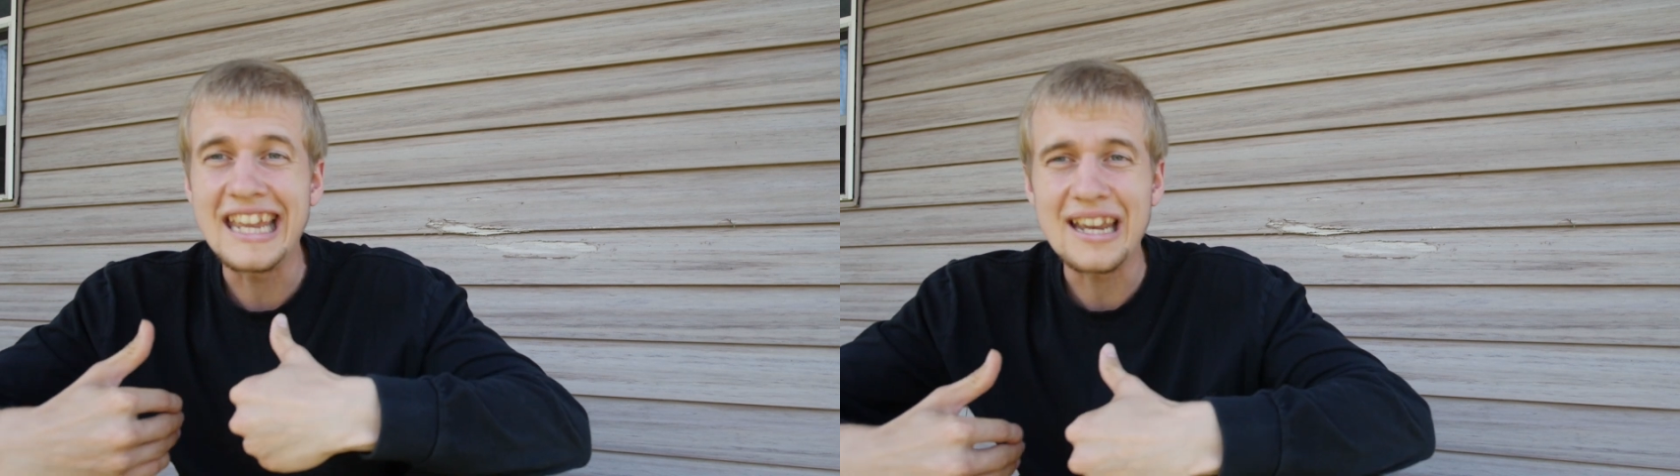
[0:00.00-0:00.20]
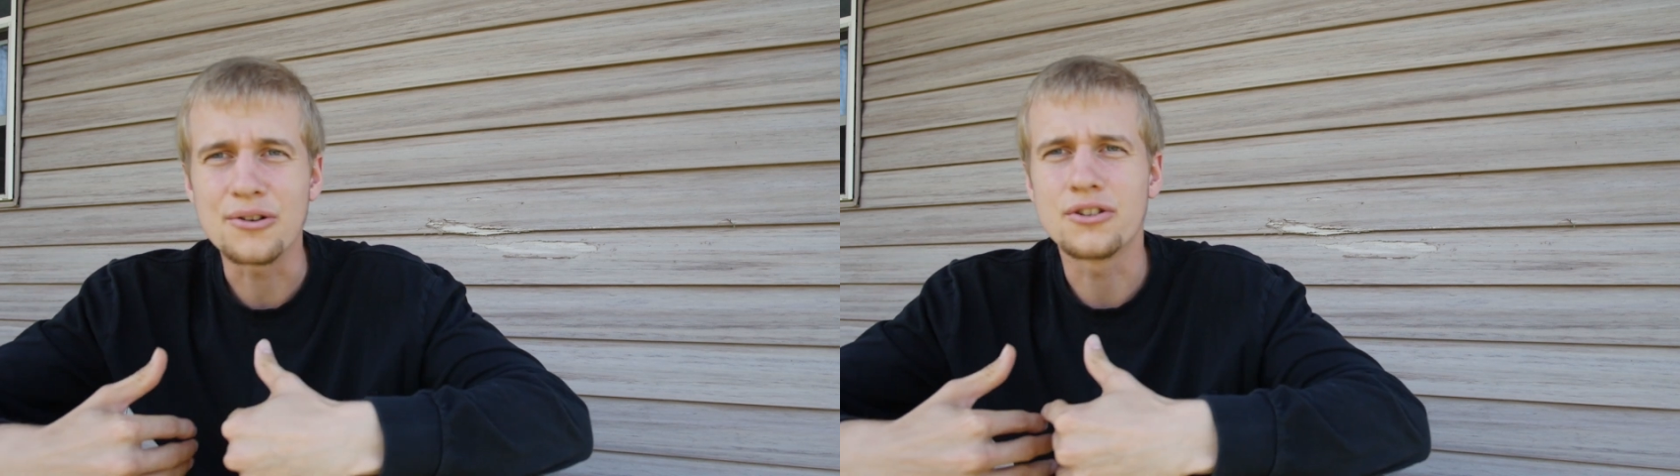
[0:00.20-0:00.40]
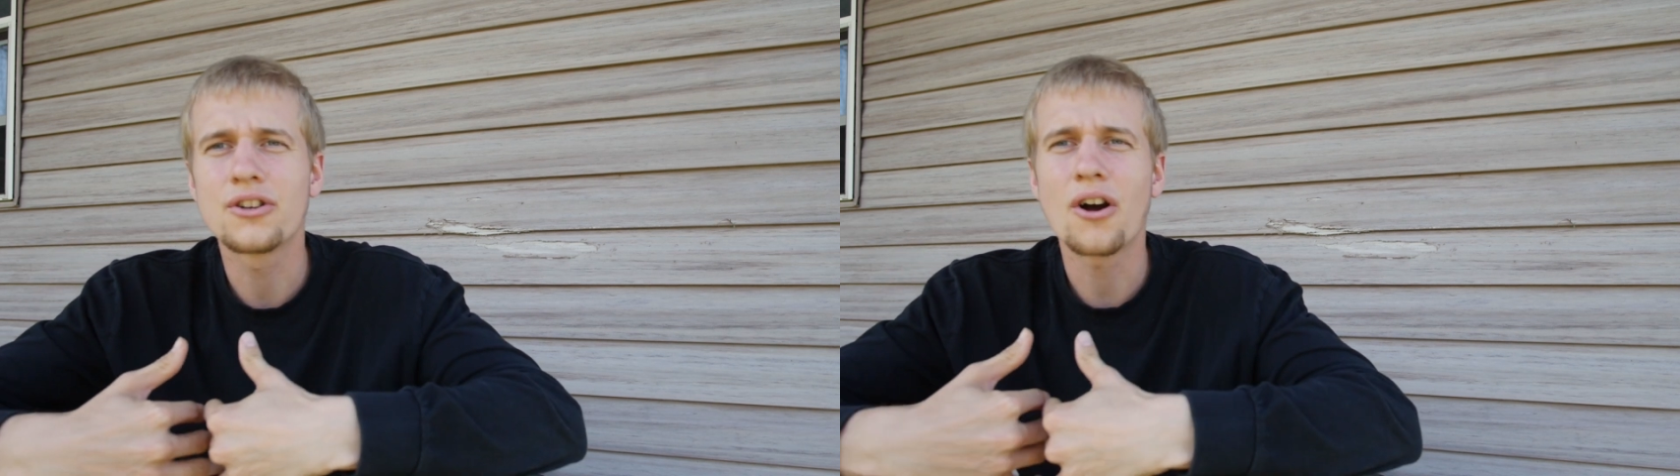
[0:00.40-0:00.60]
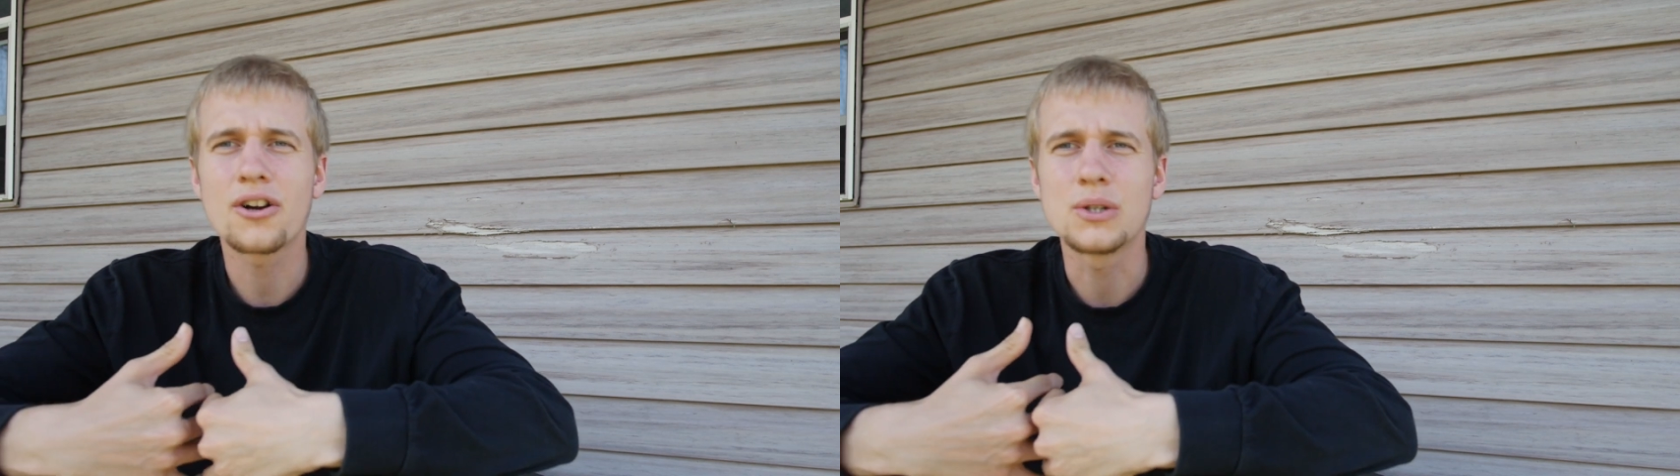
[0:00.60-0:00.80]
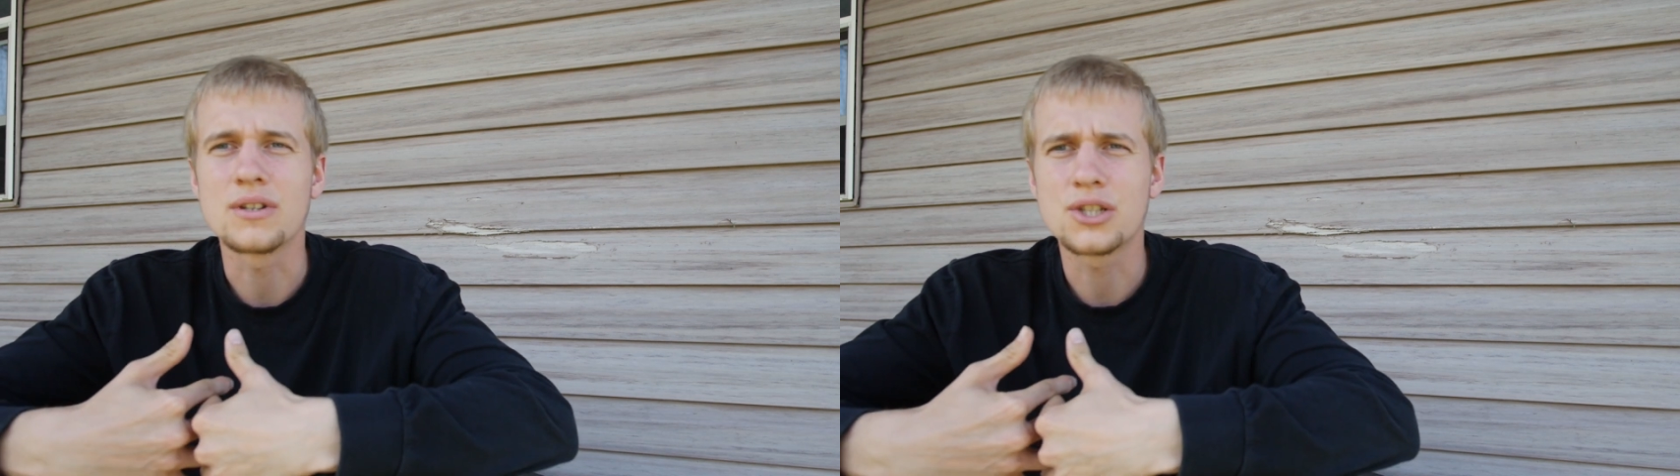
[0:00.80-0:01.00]
dared to
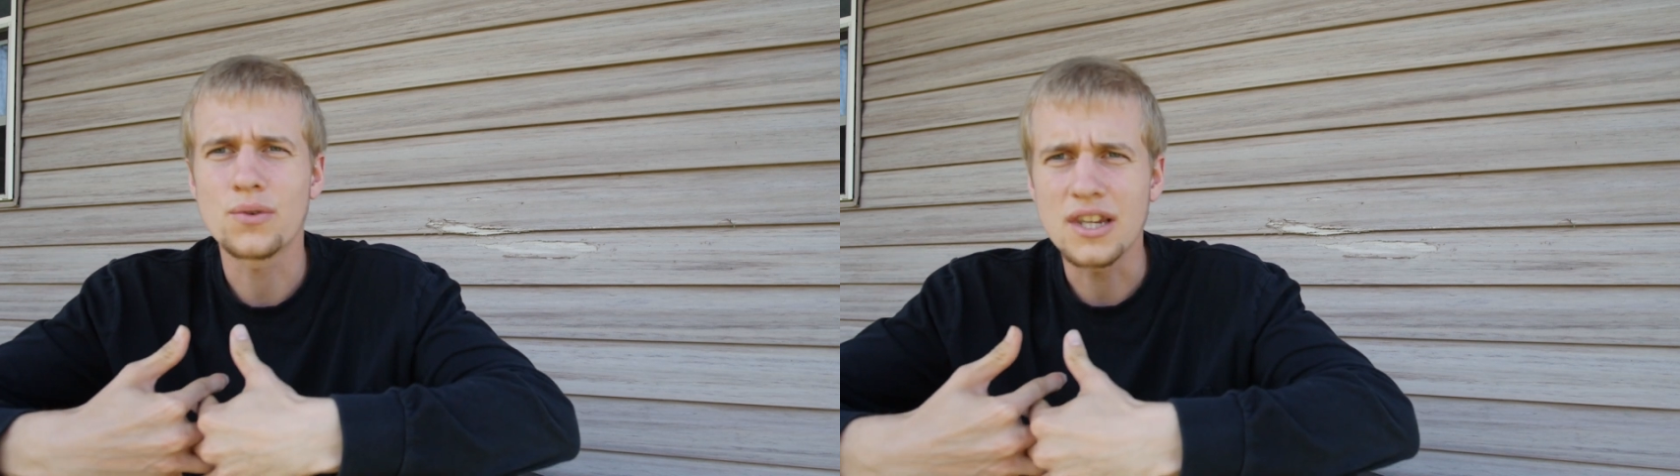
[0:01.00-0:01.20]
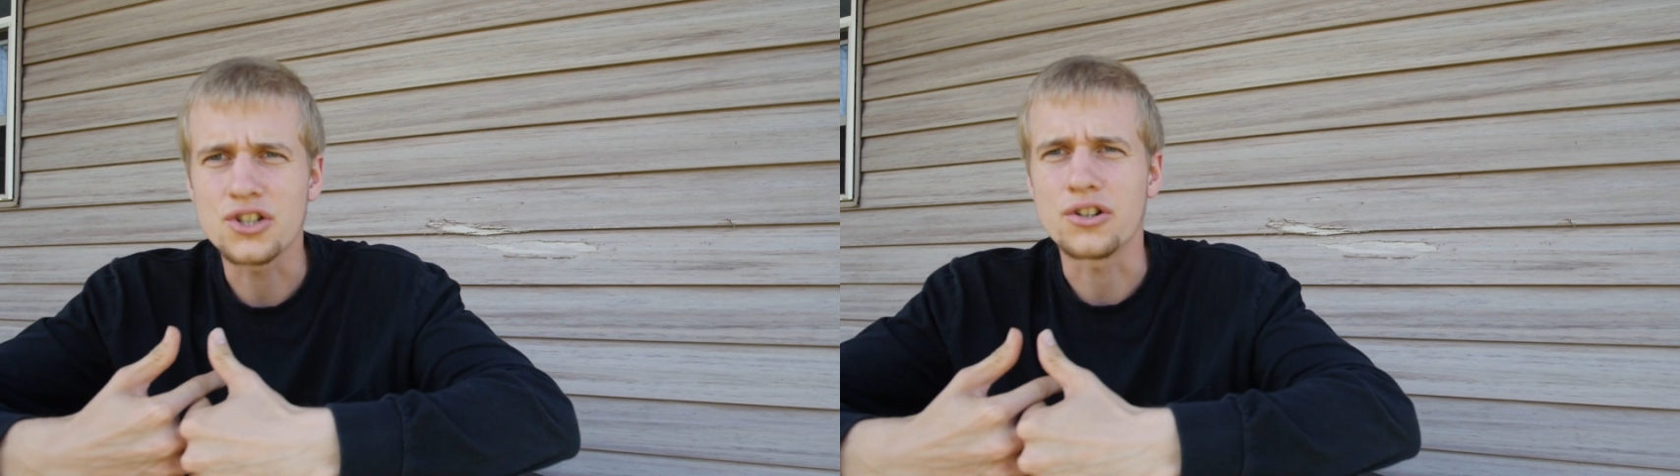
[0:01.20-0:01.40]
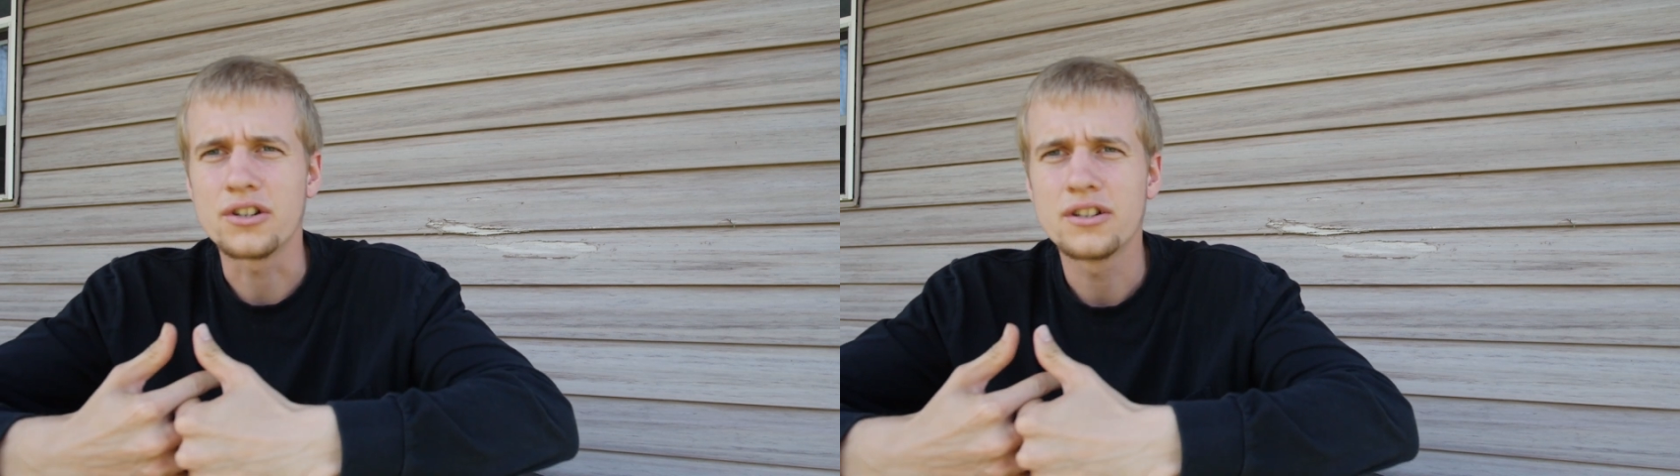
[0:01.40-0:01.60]
talk to a stranger.